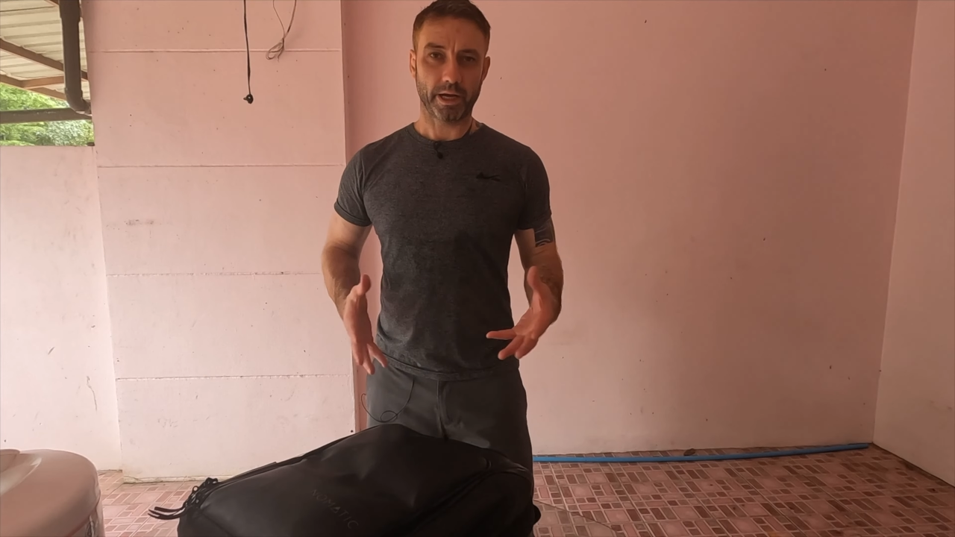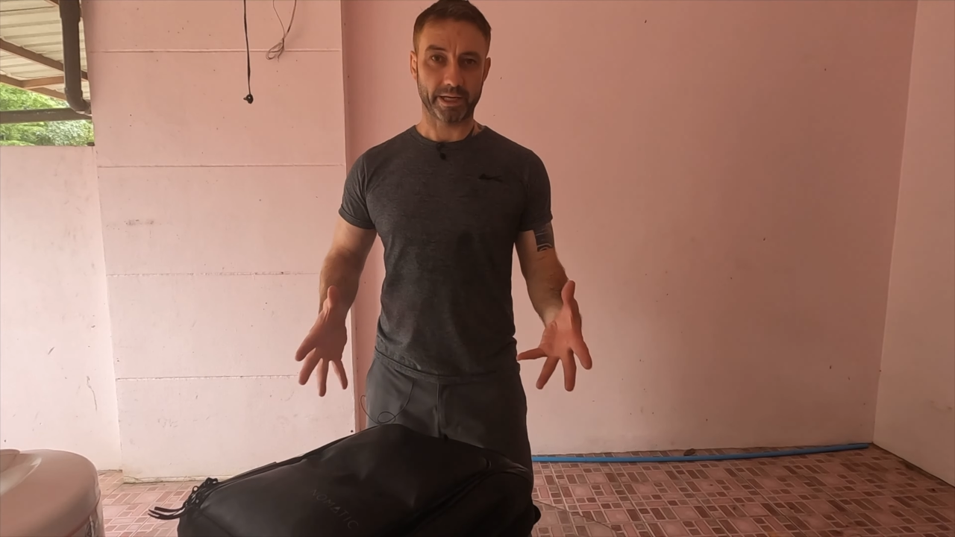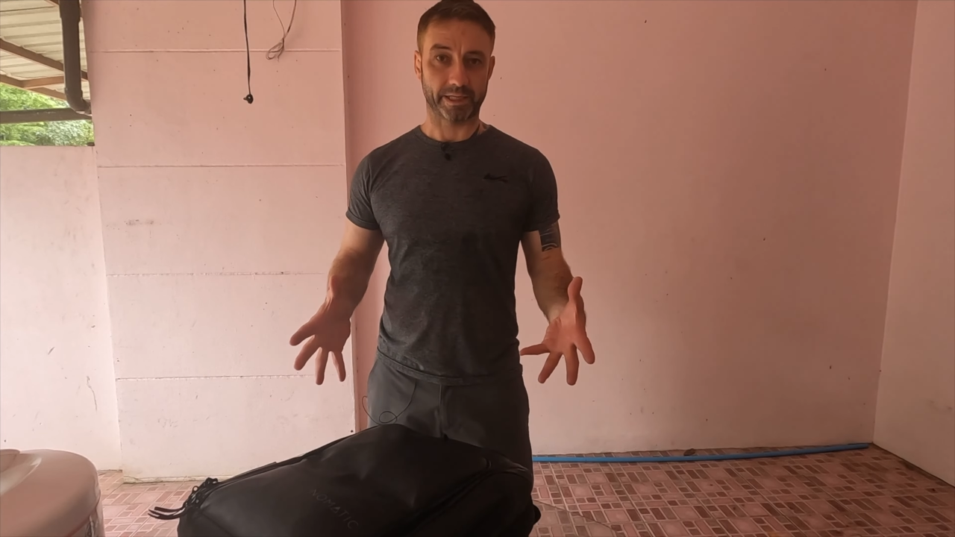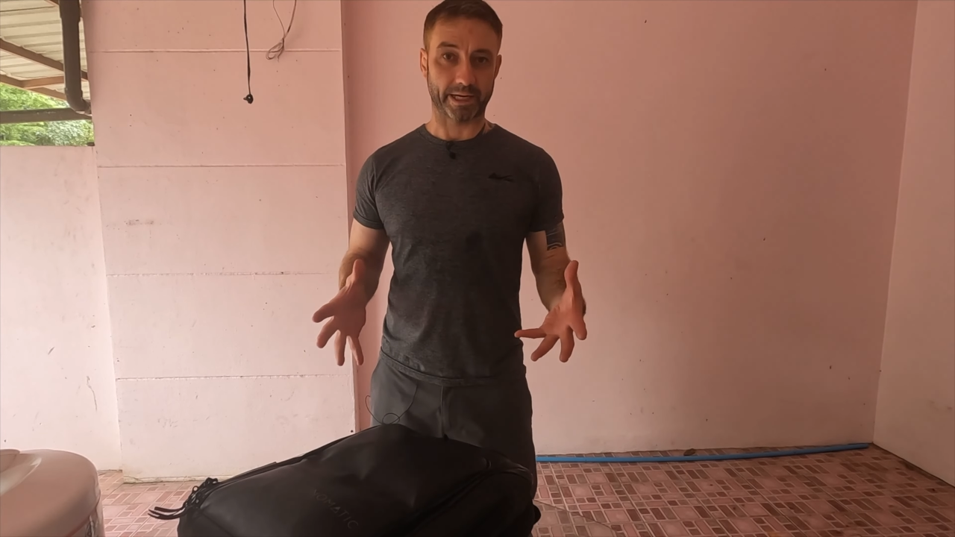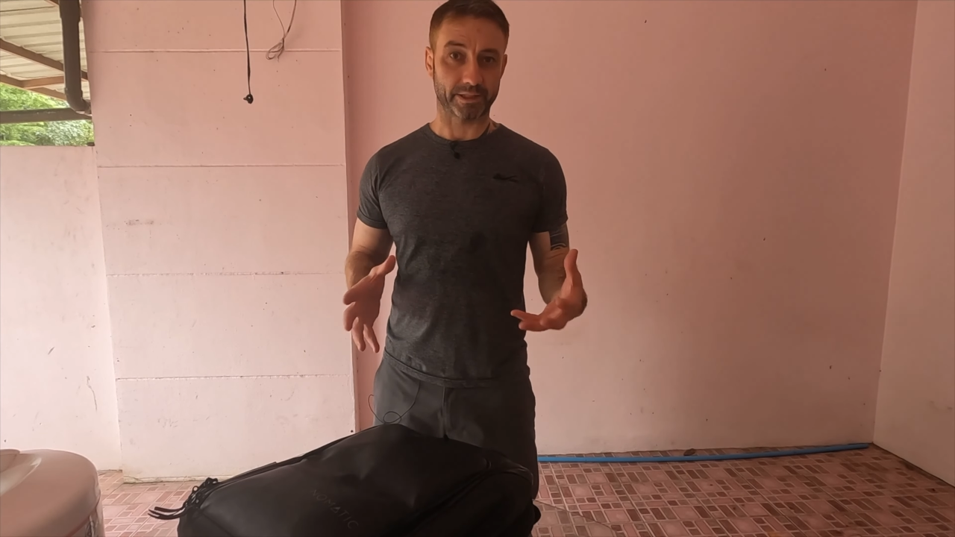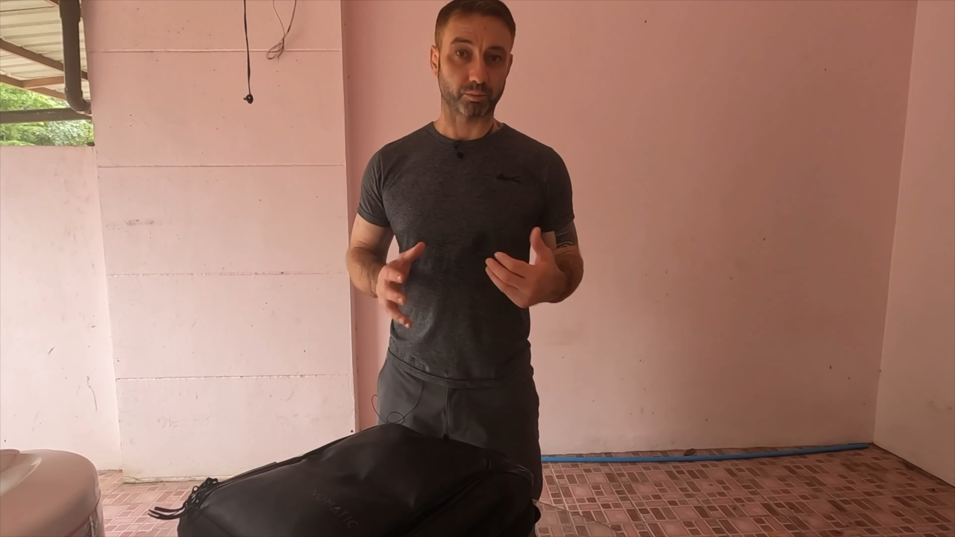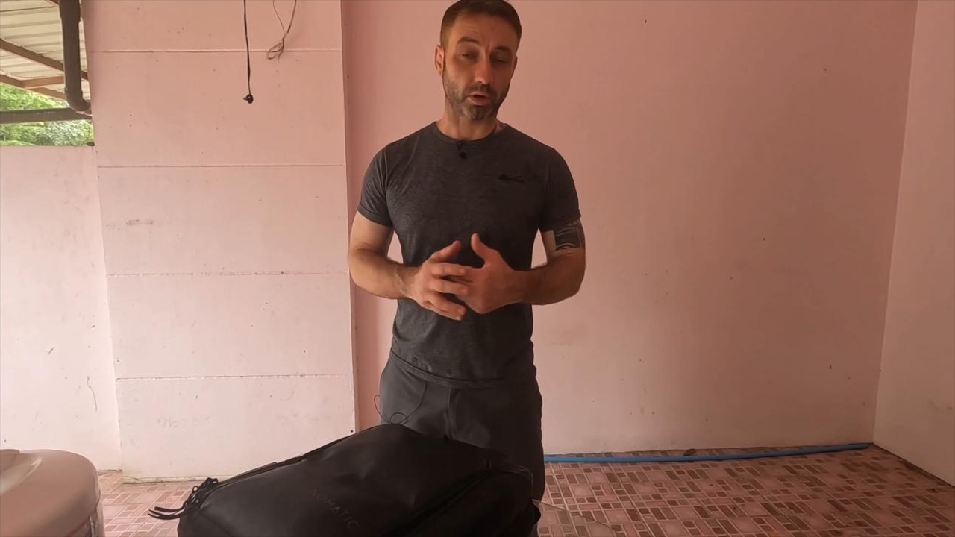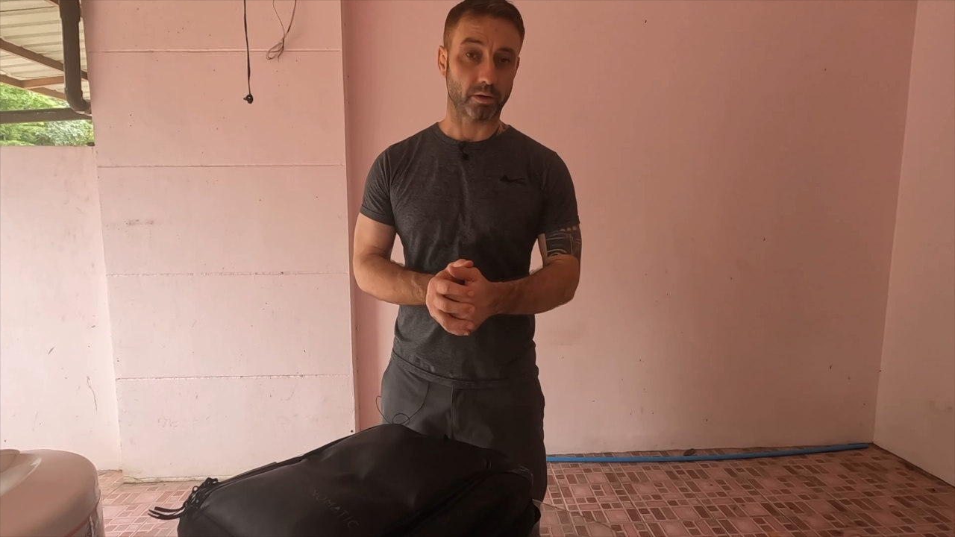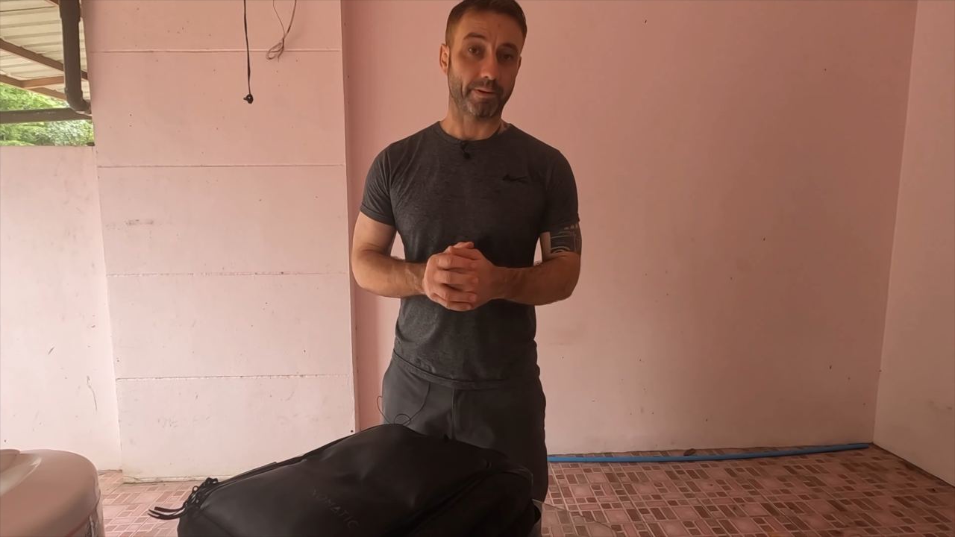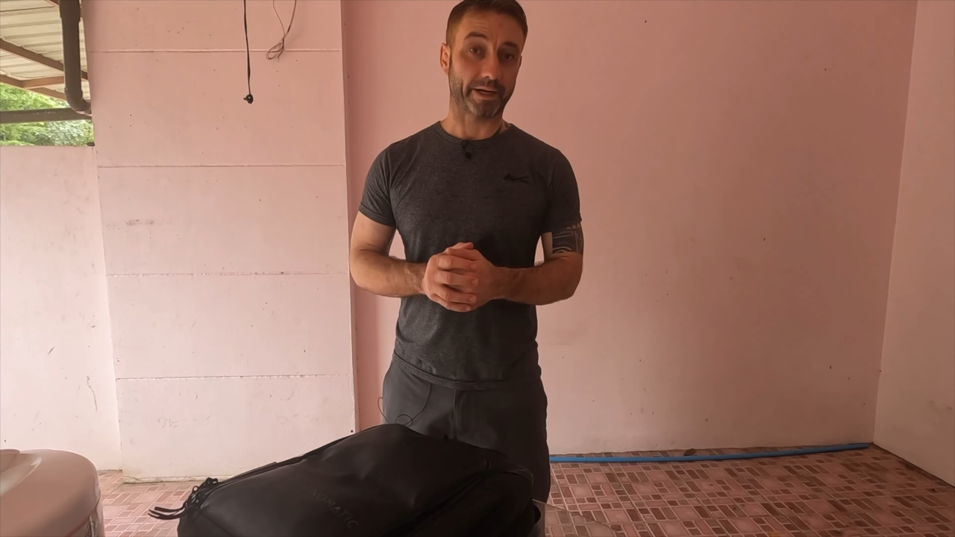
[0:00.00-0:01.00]
Hey guys,
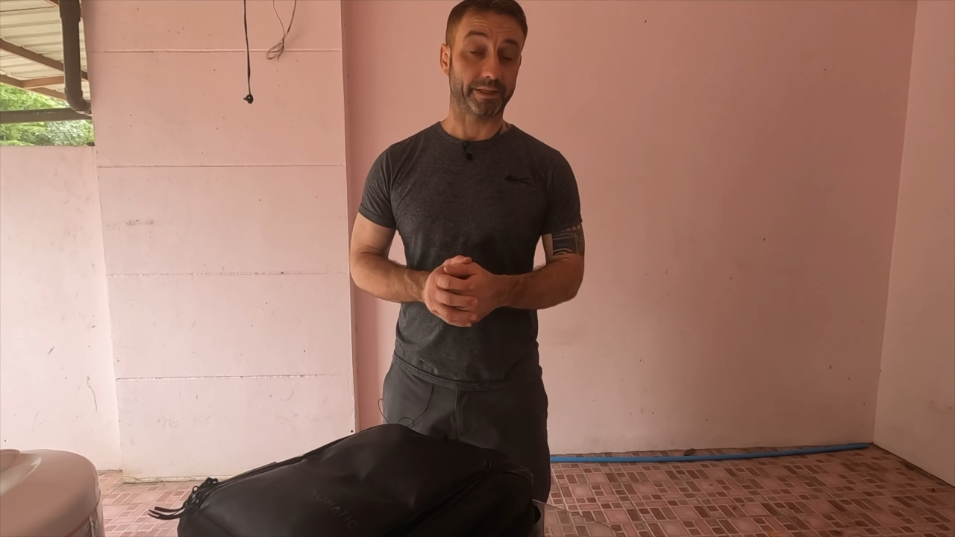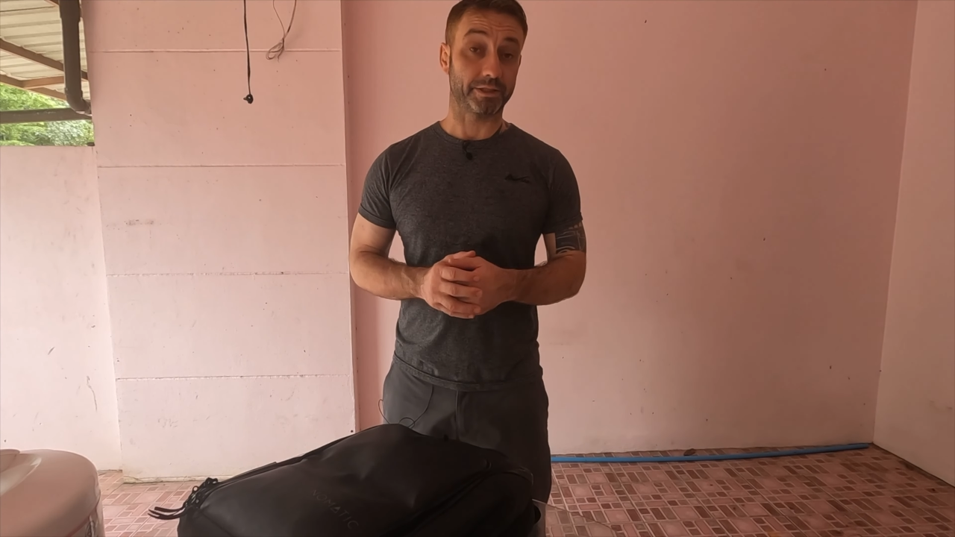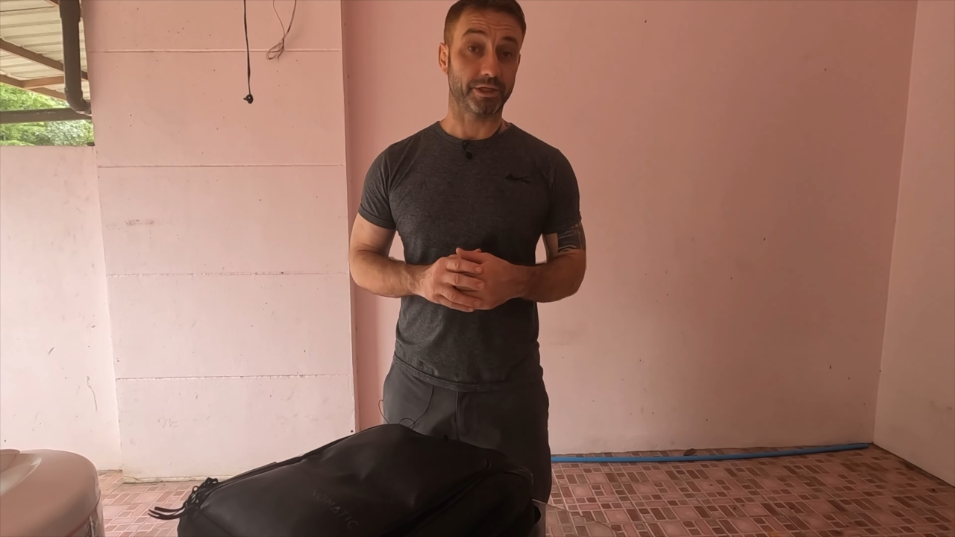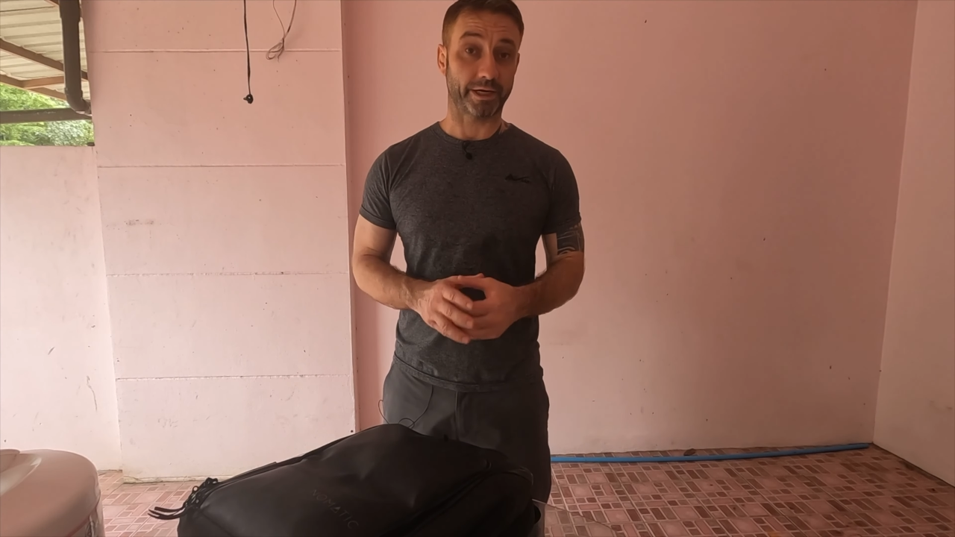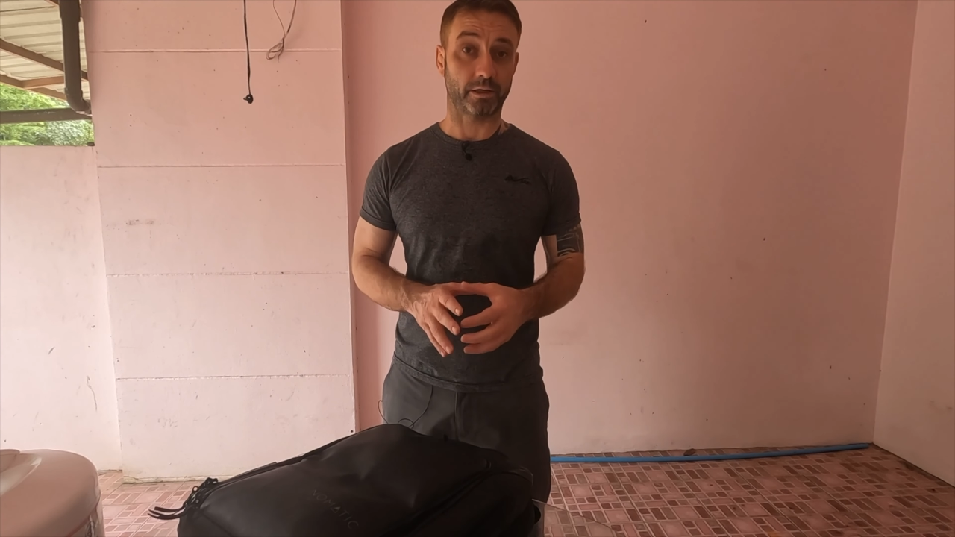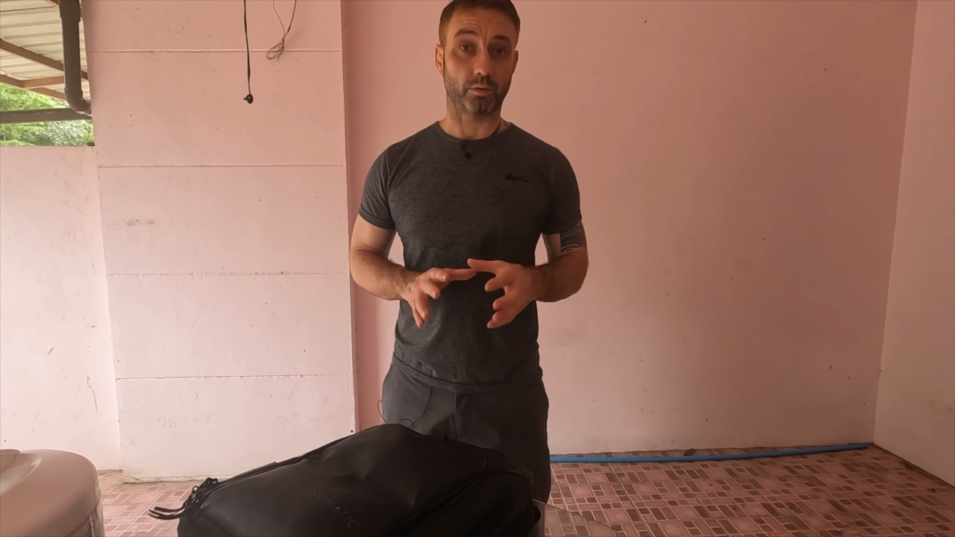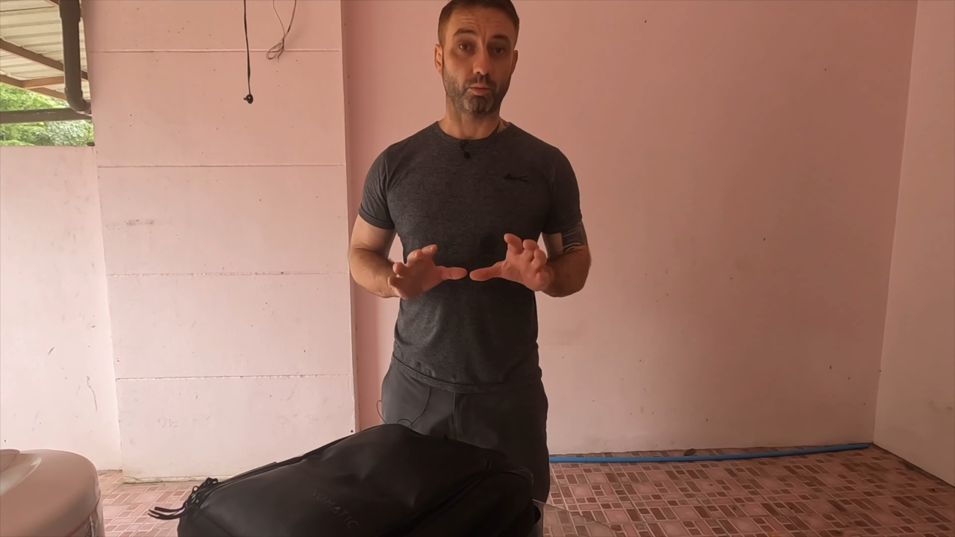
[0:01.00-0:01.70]
welcome back to the channel.